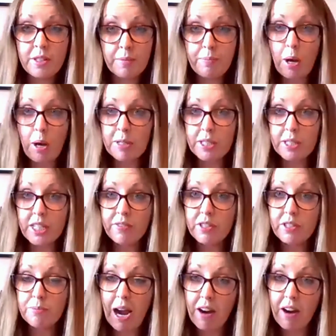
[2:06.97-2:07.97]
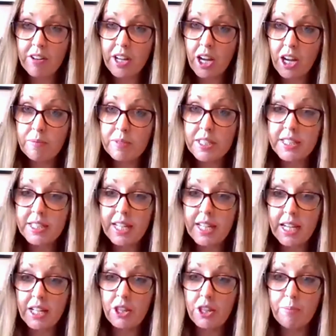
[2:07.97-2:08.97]
public service paradigms, the
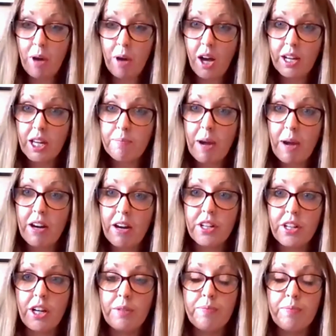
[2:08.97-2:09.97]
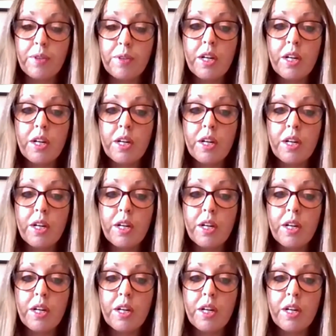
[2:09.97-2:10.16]
state and the market paradigm,